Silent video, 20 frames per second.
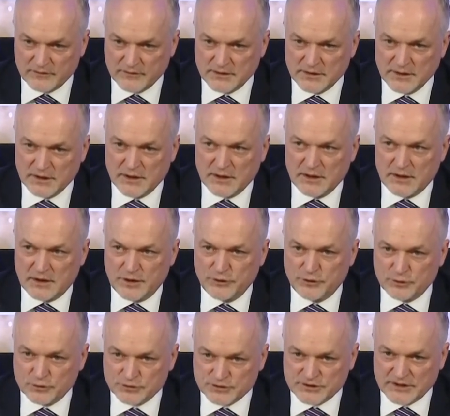in terms of the
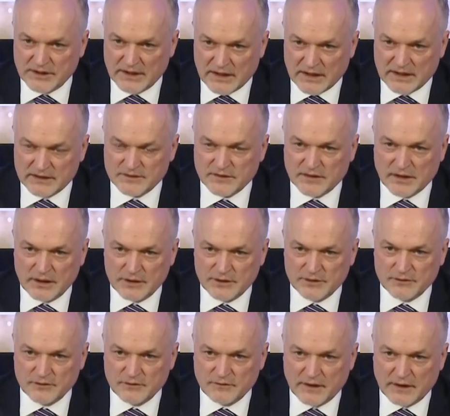schedule
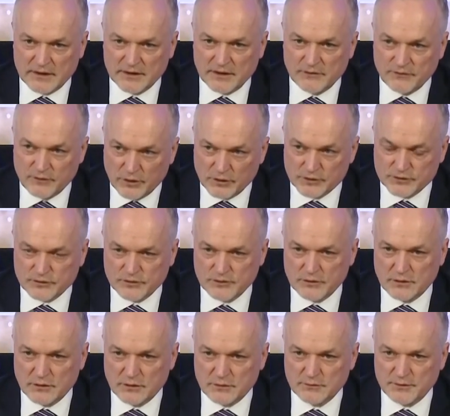of
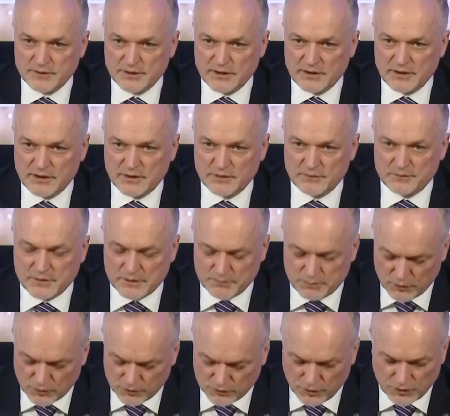supplies in
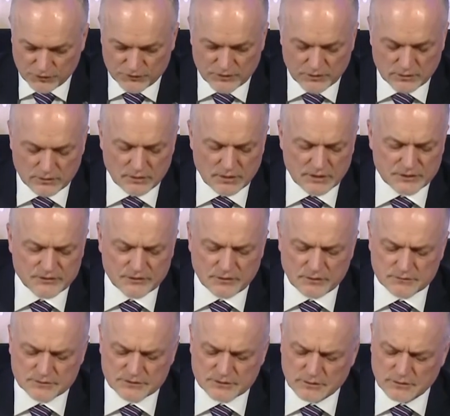spring
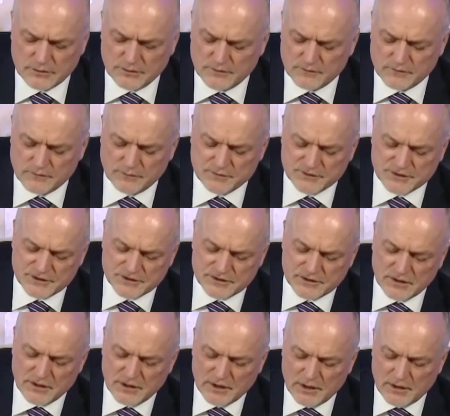and some of the
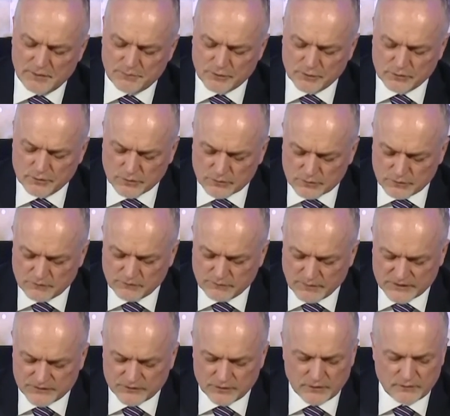forecasts that we
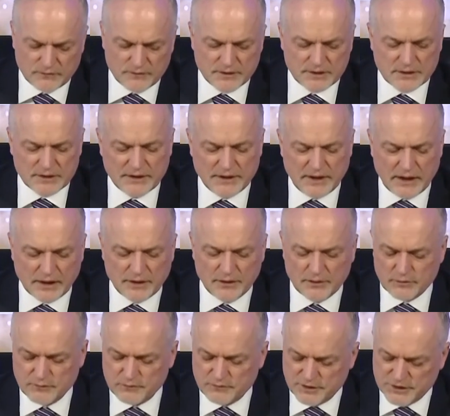see for
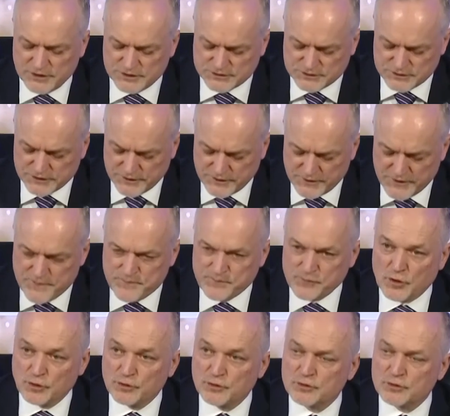bulk commodities,